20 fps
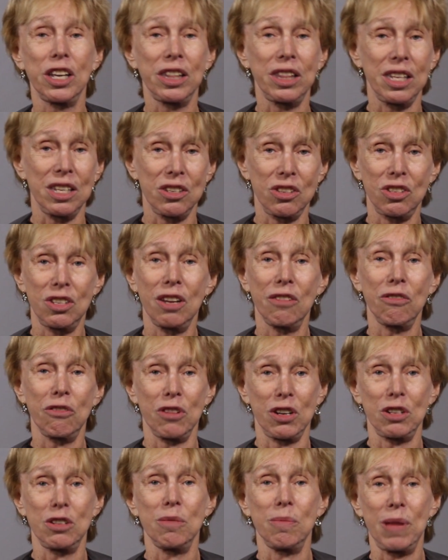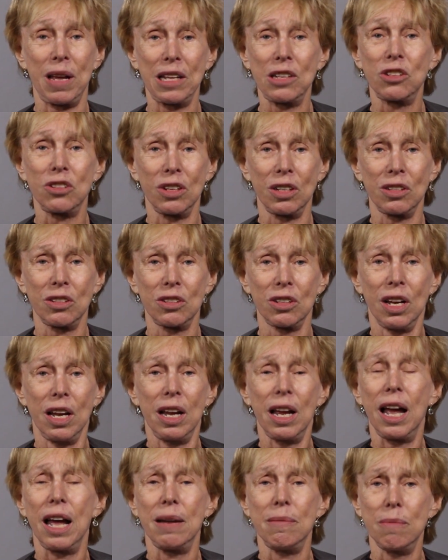at these different dimensions.
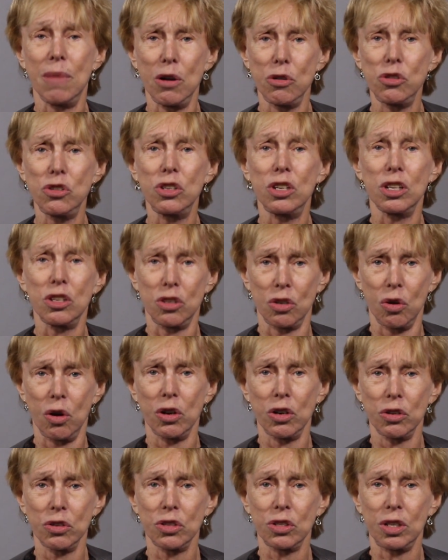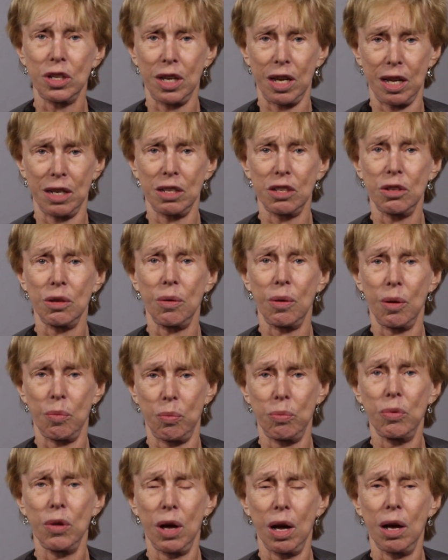And most disorders get
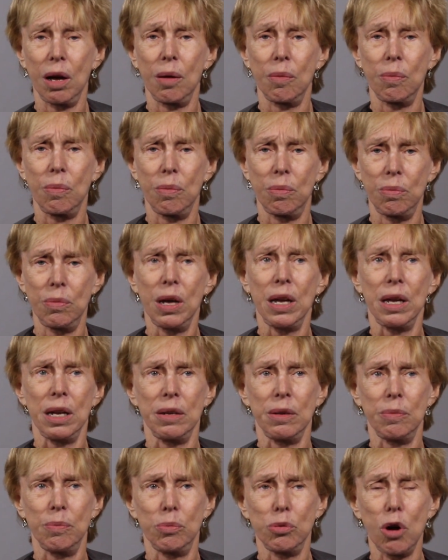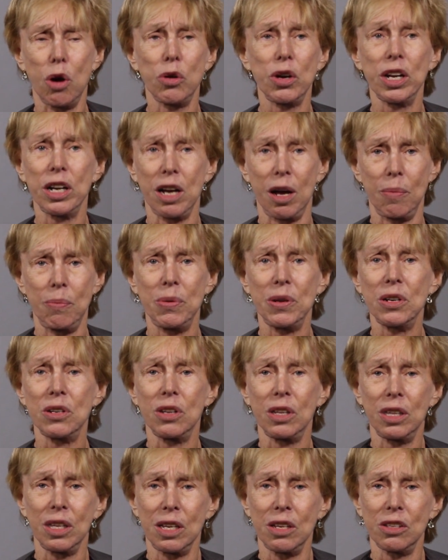broken up
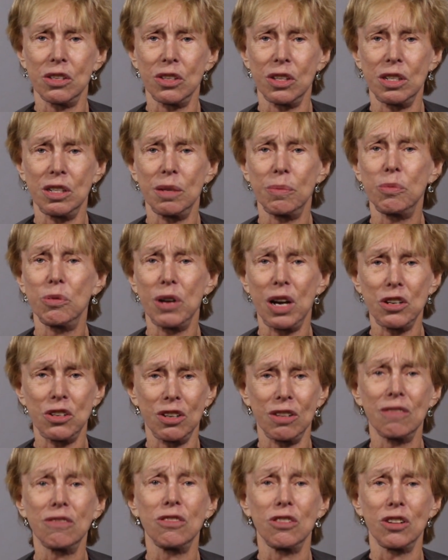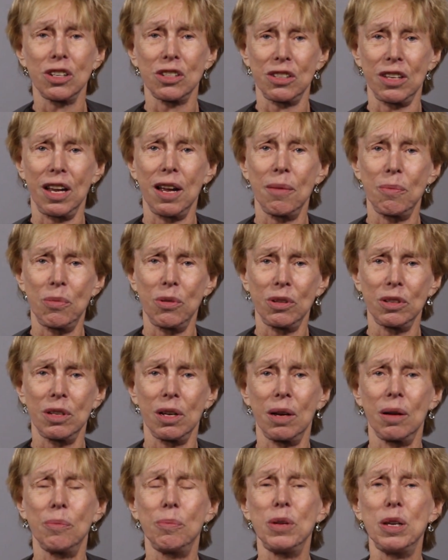into these. In depression, for example,
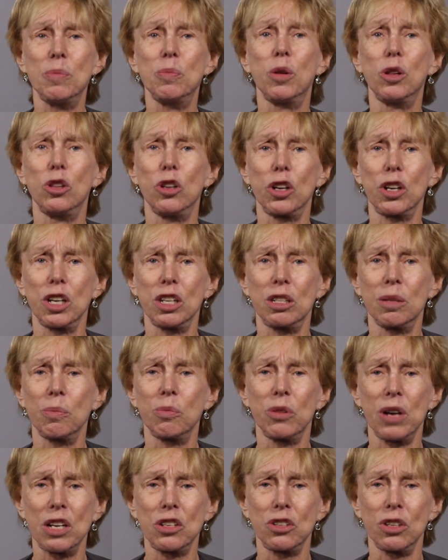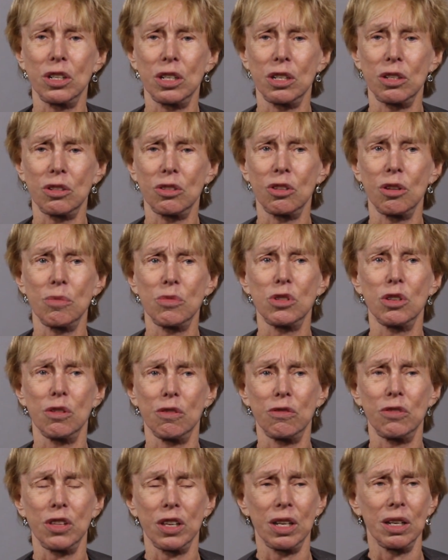people look at depression in terms
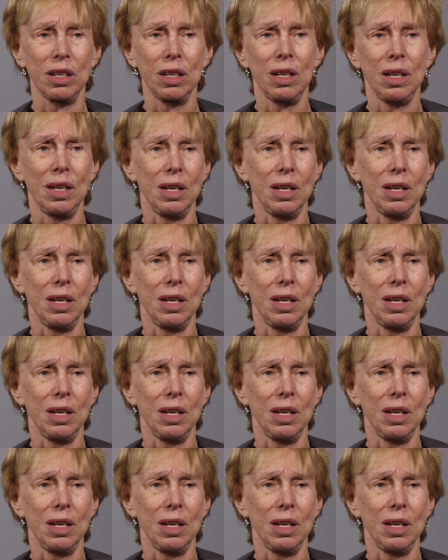of the